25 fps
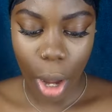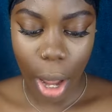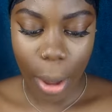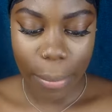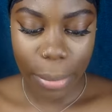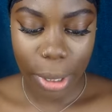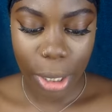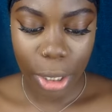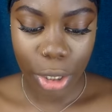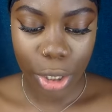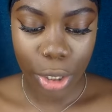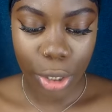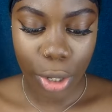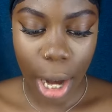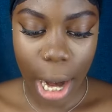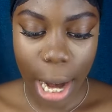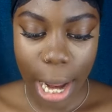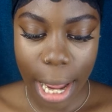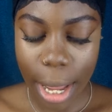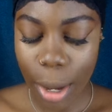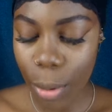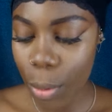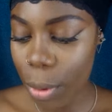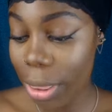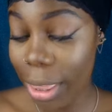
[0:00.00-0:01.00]
I'm going to
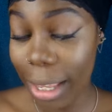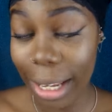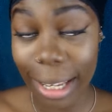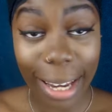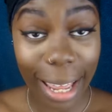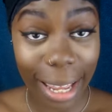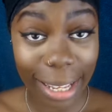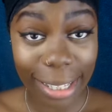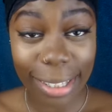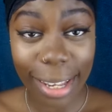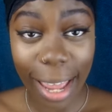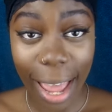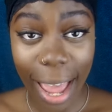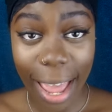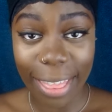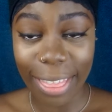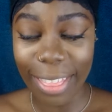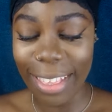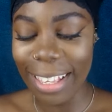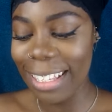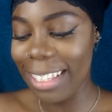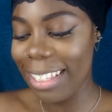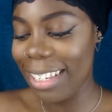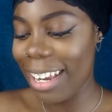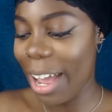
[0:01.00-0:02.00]
try with a lighter hand
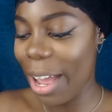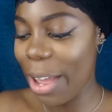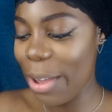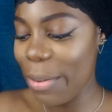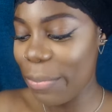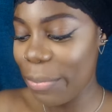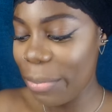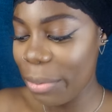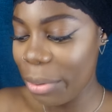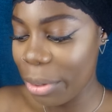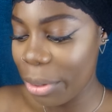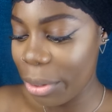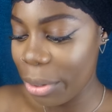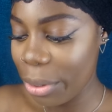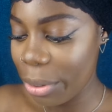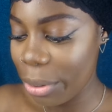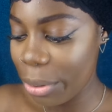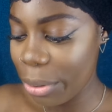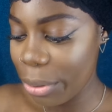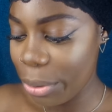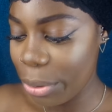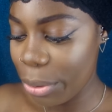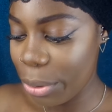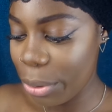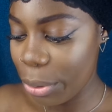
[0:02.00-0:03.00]
this time
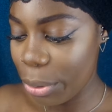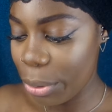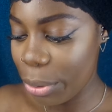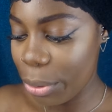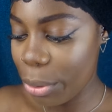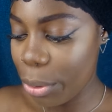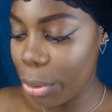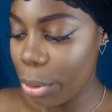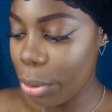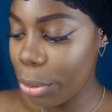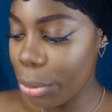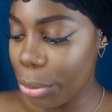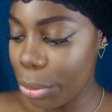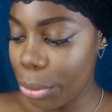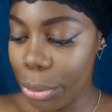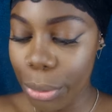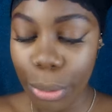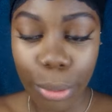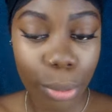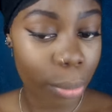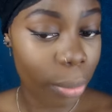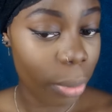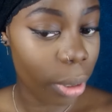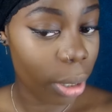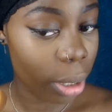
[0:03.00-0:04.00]
to contour
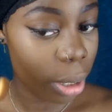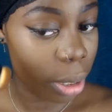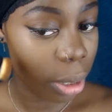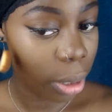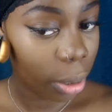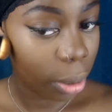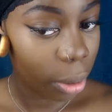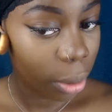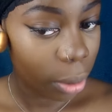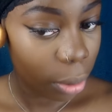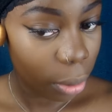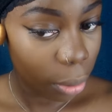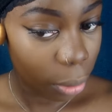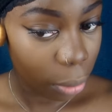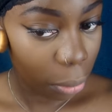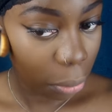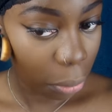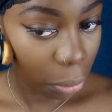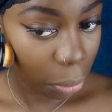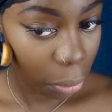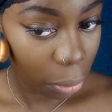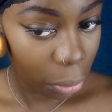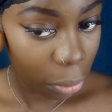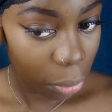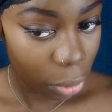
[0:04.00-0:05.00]
my
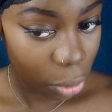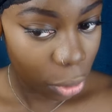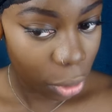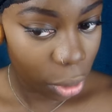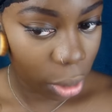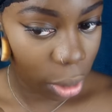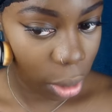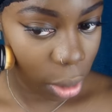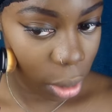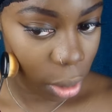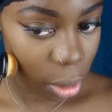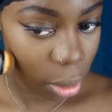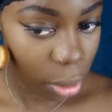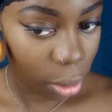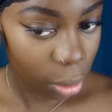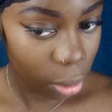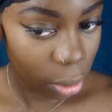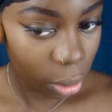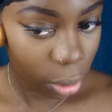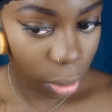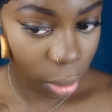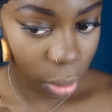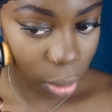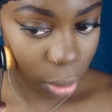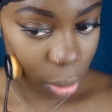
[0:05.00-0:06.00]

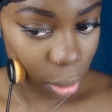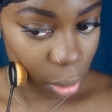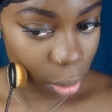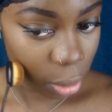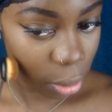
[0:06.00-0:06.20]
cheeks.